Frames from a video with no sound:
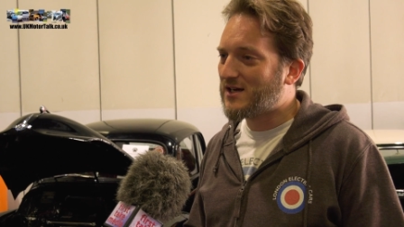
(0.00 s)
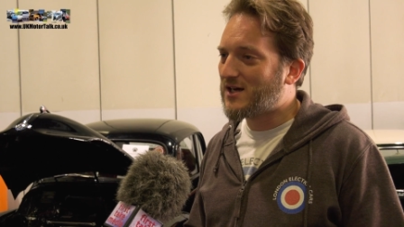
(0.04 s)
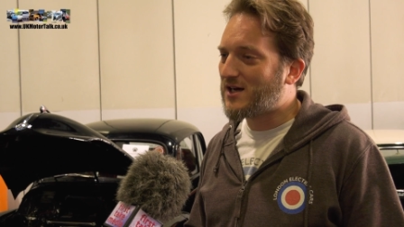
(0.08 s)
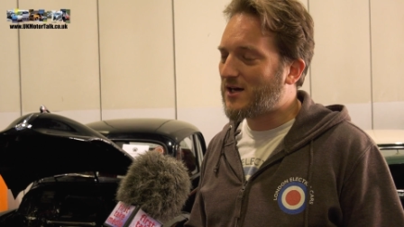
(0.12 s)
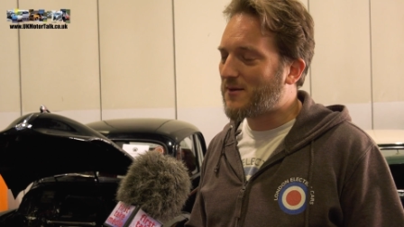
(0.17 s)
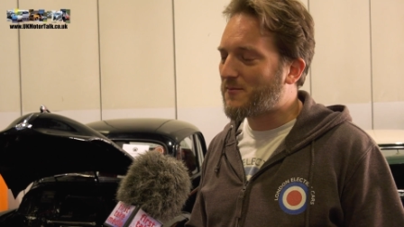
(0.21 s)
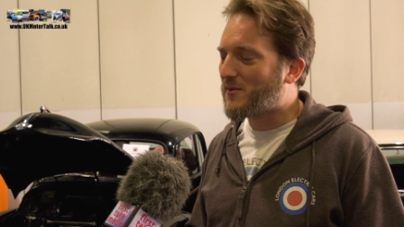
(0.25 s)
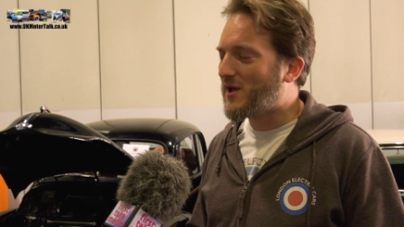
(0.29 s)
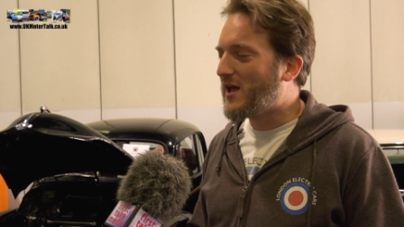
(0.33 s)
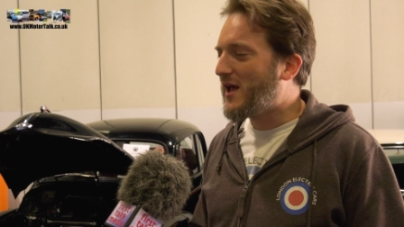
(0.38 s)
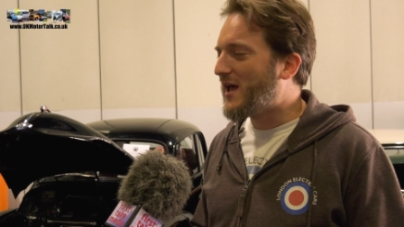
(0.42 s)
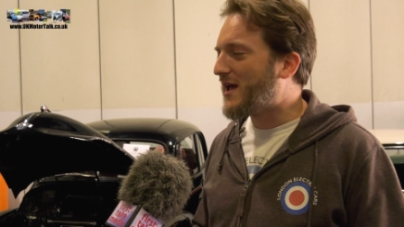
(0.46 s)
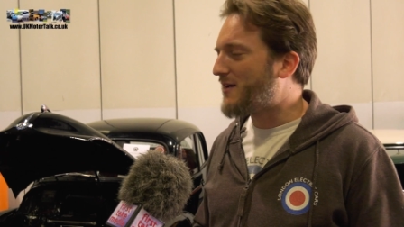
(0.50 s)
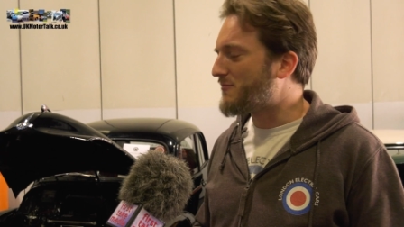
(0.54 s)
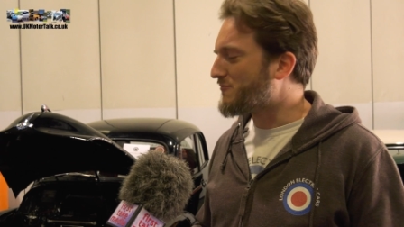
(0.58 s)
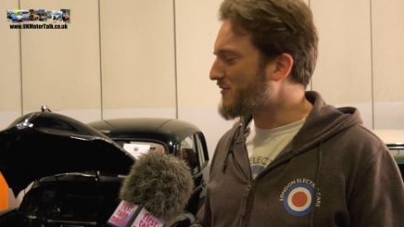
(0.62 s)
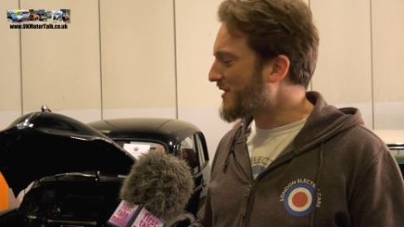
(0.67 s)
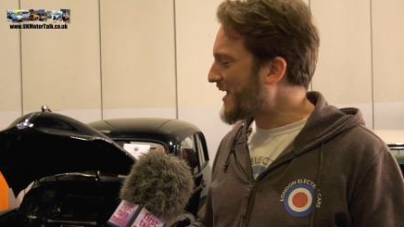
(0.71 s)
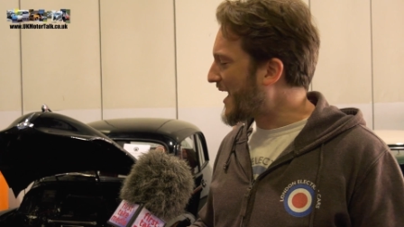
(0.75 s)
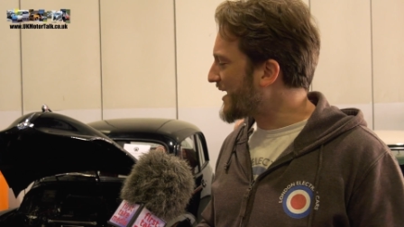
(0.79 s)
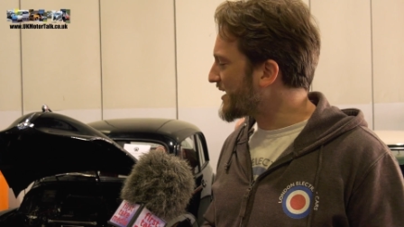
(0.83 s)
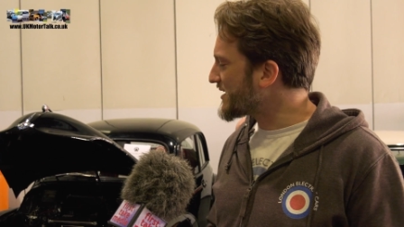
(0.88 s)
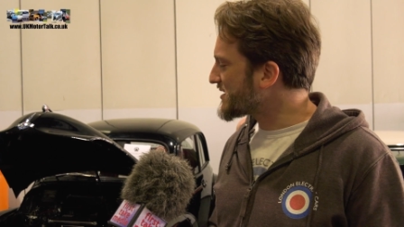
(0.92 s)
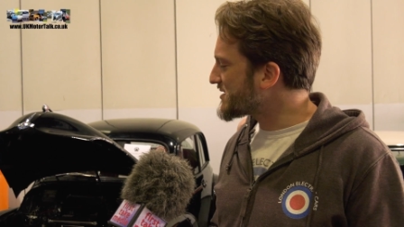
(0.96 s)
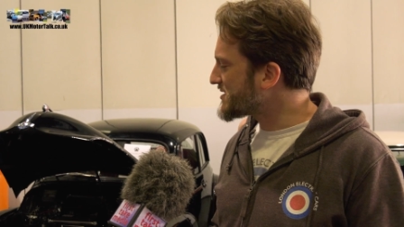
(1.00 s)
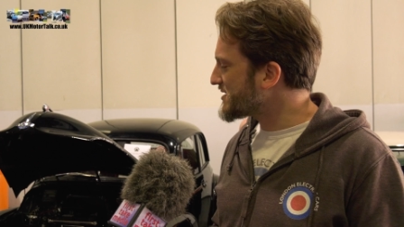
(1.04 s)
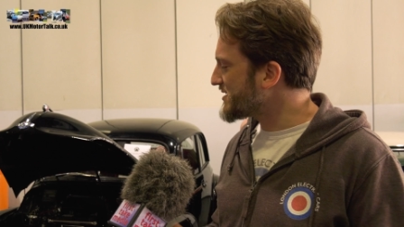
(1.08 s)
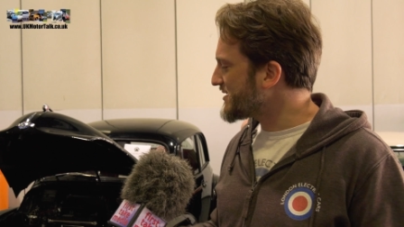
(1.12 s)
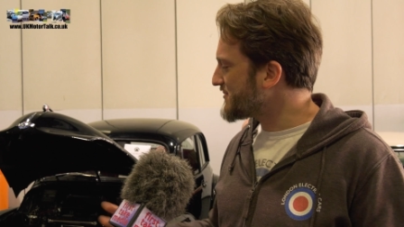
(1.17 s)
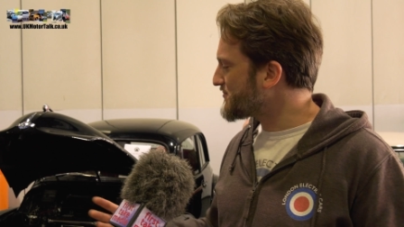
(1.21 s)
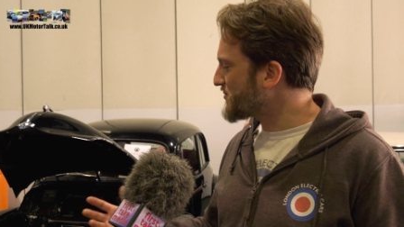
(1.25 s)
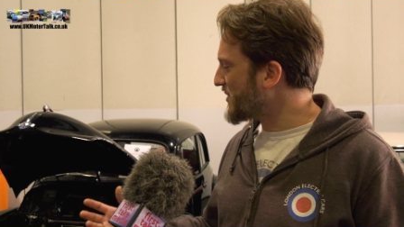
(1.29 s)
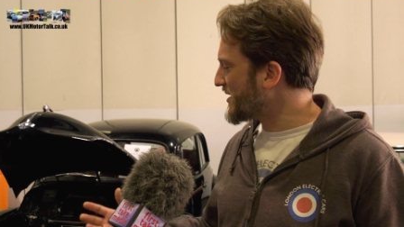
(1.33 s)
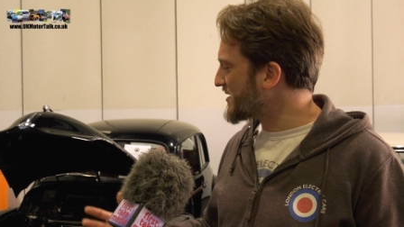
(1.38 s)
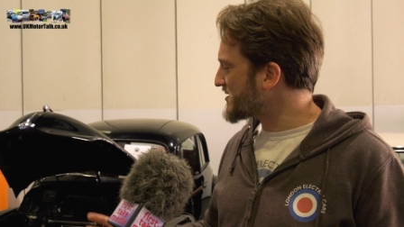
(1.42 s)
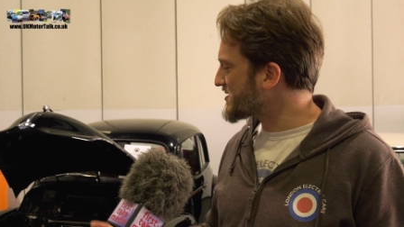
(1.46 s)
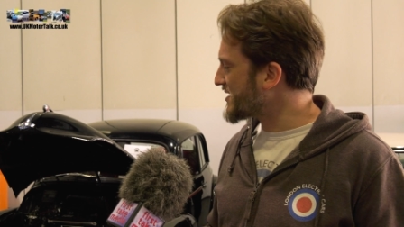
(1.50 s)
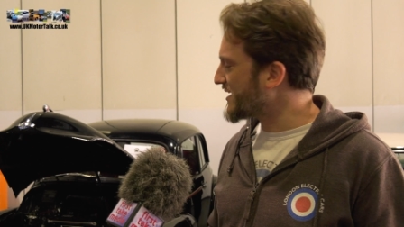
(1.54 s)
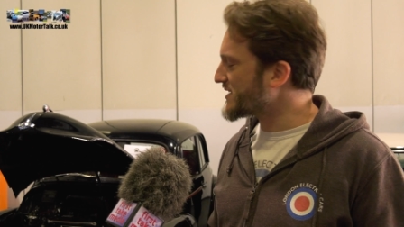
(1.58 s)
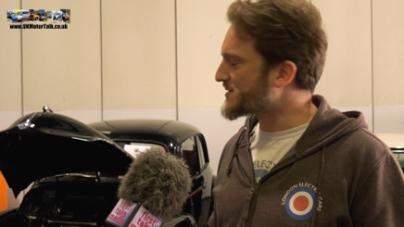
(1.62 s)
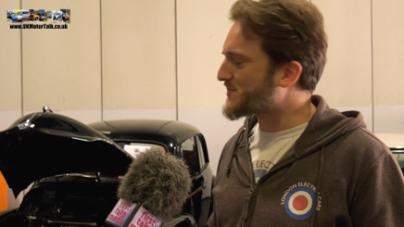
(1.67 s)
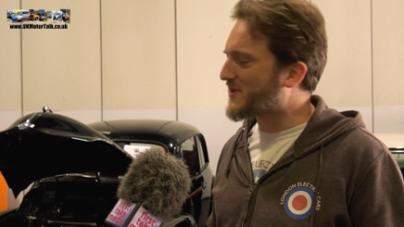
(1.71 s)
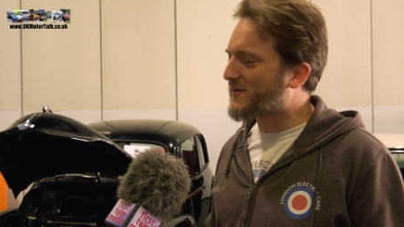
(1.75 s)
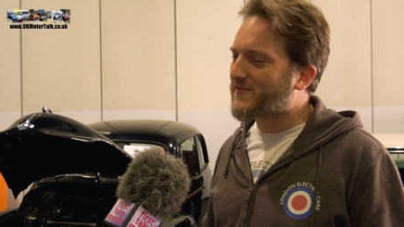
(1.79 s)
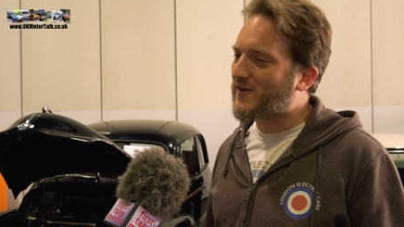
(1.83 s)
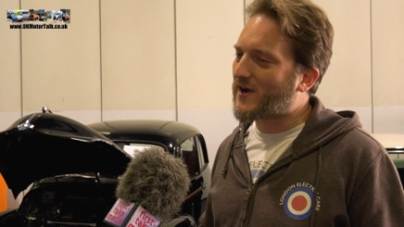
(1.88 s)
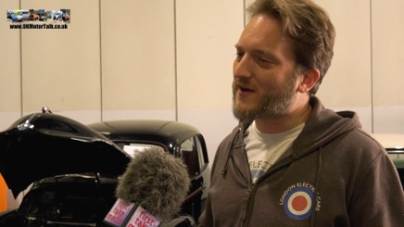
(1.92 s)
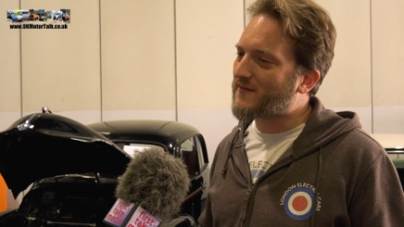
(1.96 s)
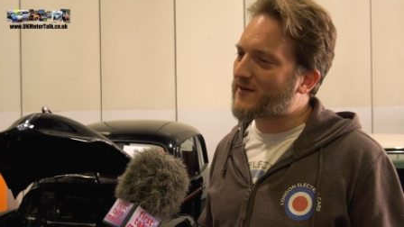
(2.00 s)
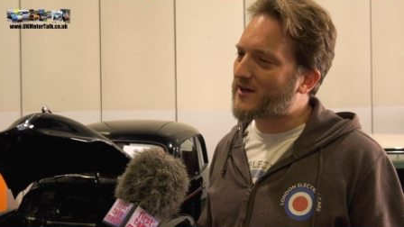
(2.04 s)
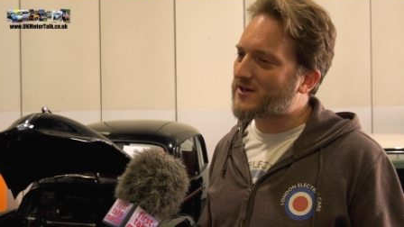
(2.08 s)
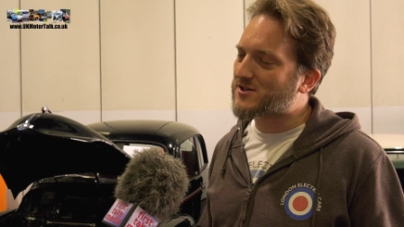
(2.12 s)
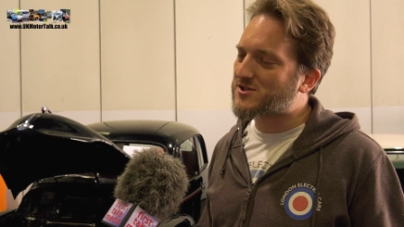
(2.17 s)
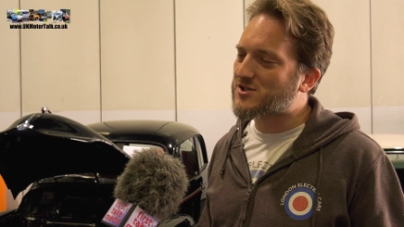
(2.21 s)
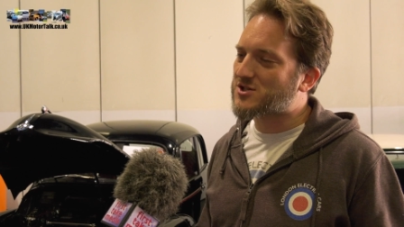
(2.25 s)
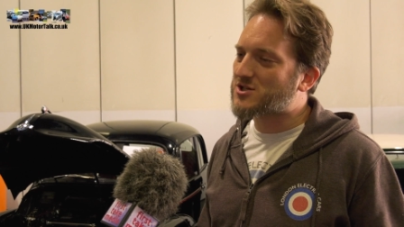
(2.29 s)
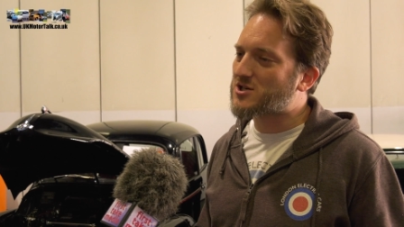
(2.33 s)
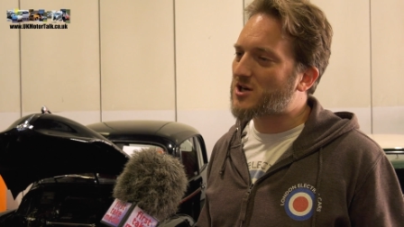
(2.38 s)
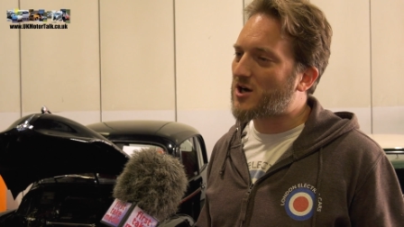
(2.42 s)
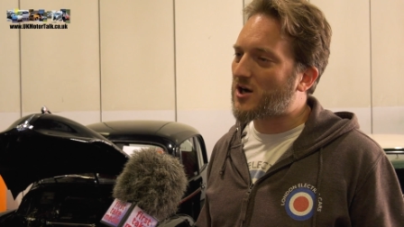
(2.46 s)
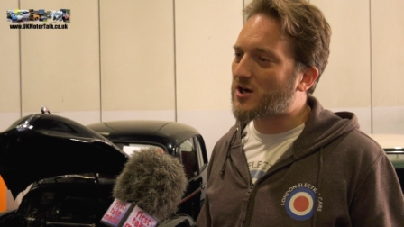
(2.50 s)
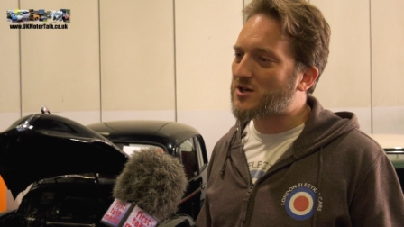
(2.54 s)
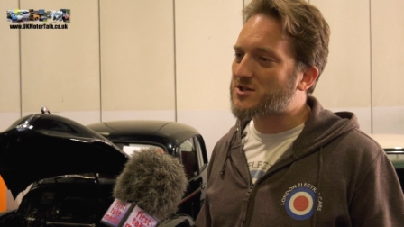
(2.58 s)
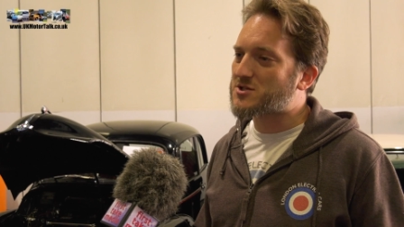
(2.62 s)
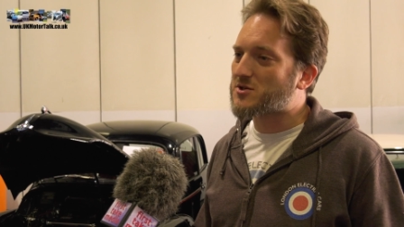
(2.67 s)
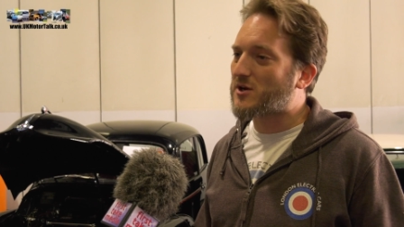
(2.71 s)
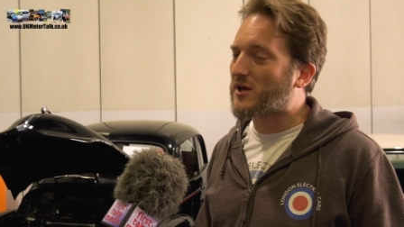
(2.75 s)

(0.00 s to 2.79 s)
Um, in reality, it takes about five hours to charge.